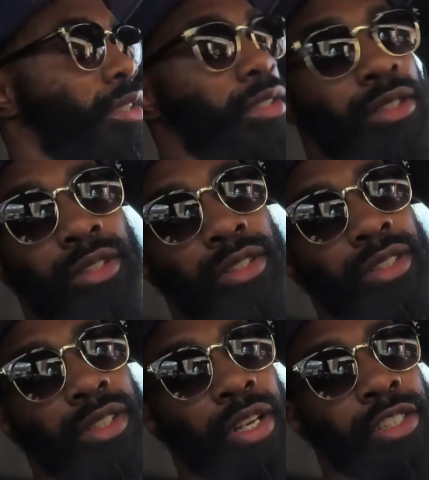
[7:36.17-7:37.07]
you know
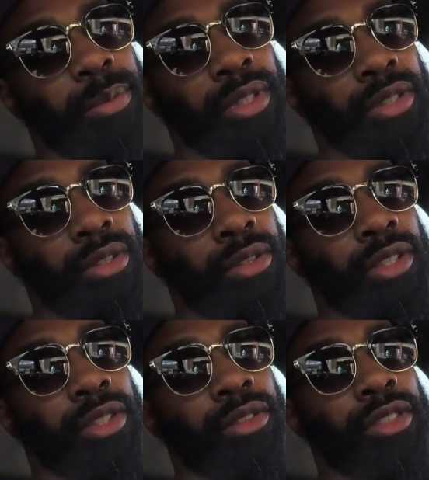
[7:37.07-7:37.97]
these lights be
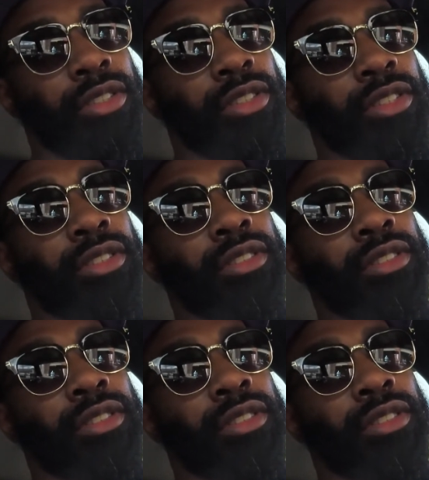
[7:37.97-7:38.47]
annoying on these jump,